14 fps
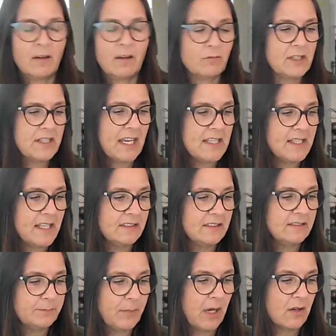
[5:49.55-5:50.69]
retaining
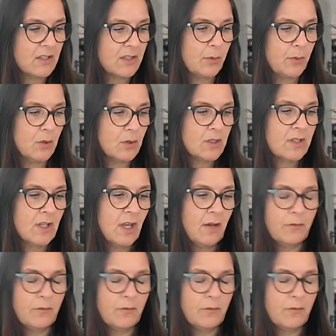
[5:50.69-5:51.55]
passports.